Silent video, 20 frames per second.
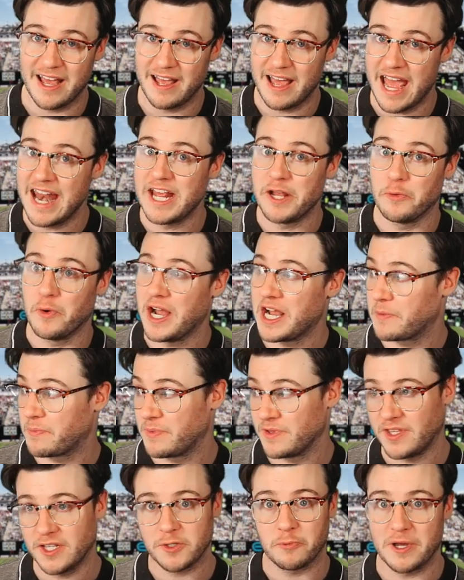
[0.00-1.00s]
any week, but
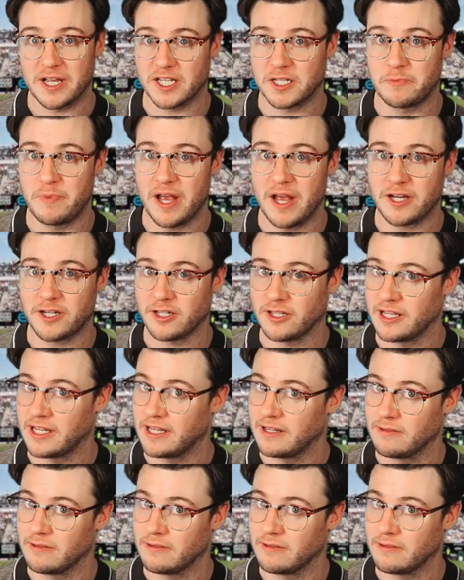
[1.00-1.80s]
this week especially, a lot